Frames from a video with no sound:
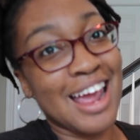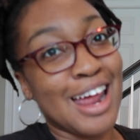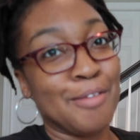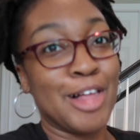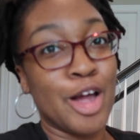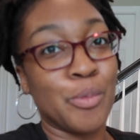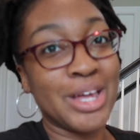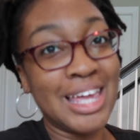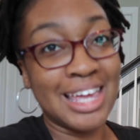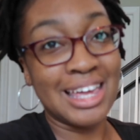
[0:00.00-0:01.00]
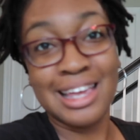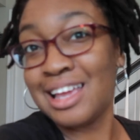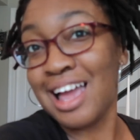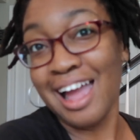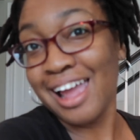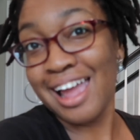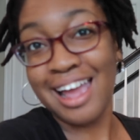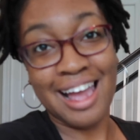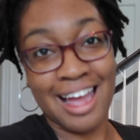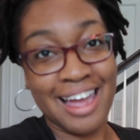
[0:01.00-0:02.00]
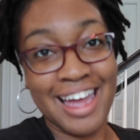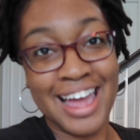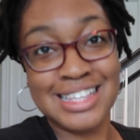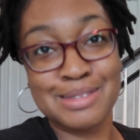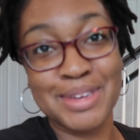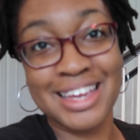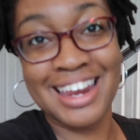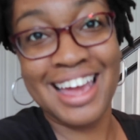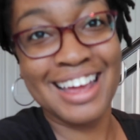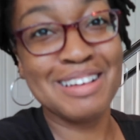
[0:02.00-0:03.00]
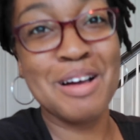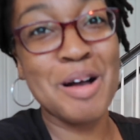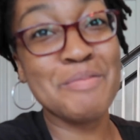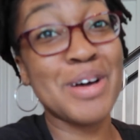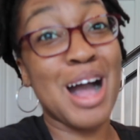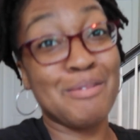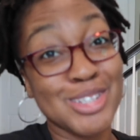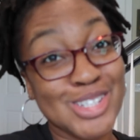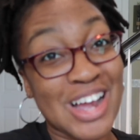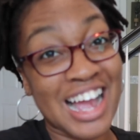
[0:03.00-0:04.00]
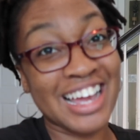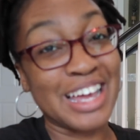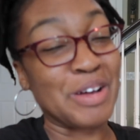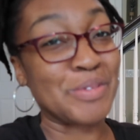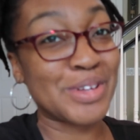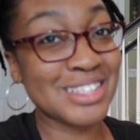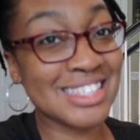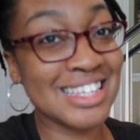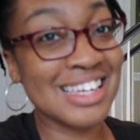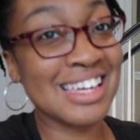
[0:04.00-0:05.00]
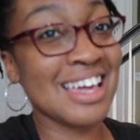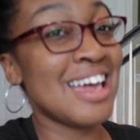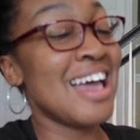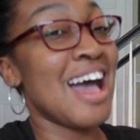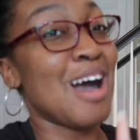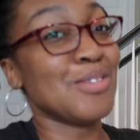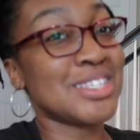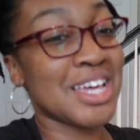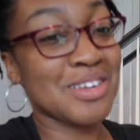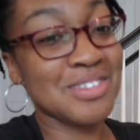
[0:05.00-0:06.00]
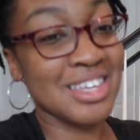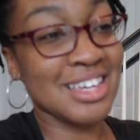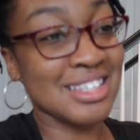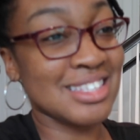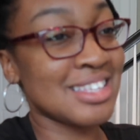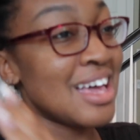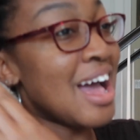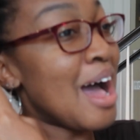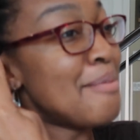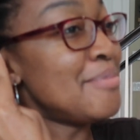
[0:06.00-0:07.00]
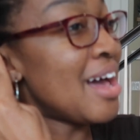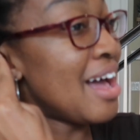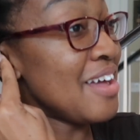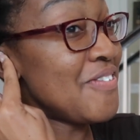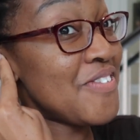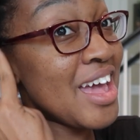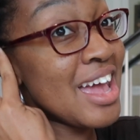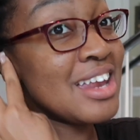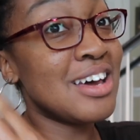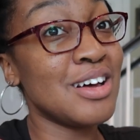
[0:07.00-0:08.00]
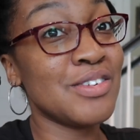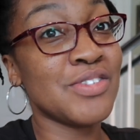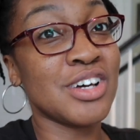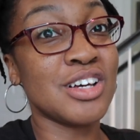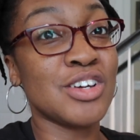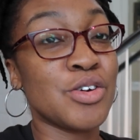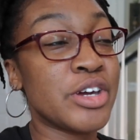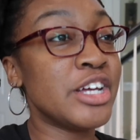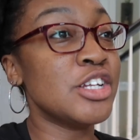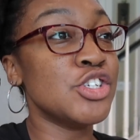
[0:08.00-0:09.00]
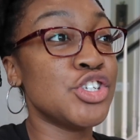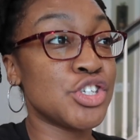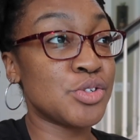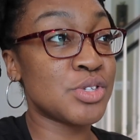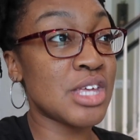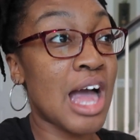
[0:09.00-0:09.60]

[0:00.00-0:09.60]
And I'm like, we? I ain't, I ain't asked to be in that, but I'm gonna try it. We'll see. I will tell you this, I'm not a fan of green juice.